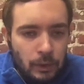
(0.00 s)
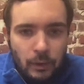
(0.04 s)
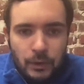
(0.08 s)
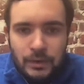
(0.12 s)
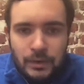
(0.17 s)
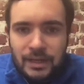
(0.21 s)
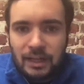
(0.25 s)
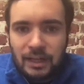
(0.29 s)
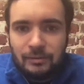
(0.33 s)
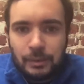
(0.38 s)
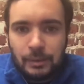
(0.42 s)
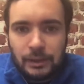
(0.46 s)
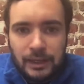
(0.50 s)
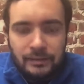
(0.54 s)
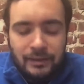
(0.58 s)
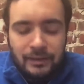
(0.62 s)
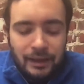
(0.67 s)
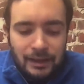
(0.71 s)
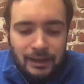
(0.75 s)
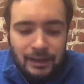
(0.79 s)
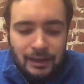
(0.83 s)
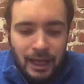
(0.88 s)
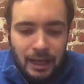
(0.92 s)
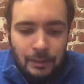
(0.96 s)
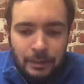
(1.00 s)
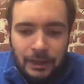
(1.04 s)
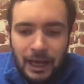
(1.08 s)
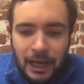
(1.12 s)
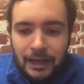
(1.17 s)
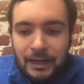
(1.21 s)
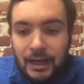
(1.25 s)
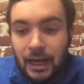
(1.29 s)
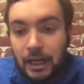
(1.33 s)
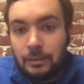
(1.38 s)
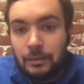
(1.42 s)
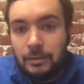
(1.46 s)
We always kind of believe that the
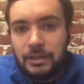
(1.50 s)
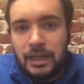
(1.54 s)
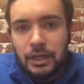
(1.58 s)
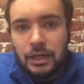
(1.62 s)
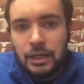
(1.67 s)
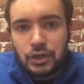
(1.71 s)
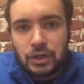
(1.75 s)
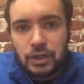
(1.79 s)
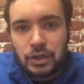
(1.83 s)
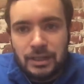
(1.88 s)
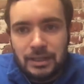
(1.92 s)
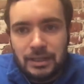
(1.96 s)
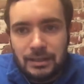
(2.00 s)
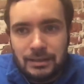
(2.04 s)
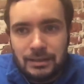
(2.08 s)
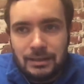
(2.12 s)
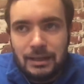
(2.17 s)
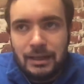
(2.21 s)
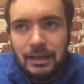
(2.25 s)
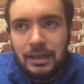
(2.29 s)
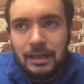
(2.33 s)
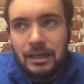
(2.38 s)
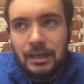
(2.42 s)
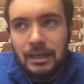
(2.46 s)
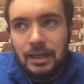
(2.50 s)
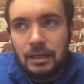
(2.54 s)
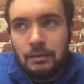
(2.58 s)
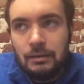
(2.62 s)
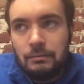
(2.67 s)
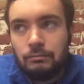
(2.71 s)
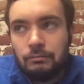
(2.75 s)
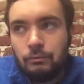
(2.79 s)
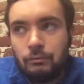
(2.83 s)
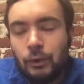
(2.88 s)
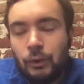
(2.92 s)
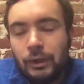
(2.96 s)
API documentation is
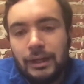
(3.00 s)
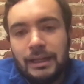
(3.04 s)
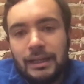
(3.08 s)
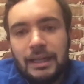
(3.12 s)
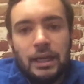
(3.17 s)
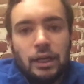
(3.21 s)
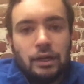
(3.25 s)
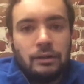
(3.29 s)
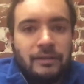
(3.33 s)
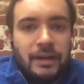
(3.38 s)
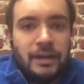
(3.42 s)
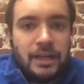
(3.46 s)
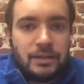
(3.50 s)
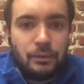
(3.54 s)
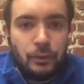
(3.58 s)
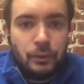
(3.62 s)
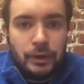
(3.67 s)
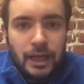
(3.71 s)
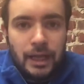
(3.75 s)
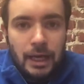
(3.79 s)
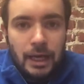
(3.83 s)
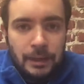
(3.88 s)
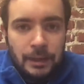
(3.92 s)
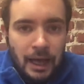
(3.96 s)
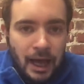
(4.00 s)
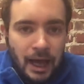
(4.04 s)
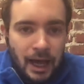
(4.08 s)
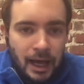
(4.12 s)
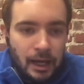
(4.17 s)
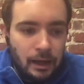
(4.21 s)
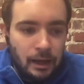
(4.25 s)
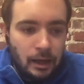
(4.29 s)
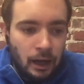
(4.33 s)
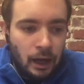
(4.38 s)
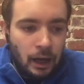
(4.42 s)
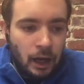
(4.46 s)
really the interface for the
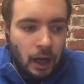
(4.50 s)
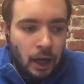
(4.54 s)
API.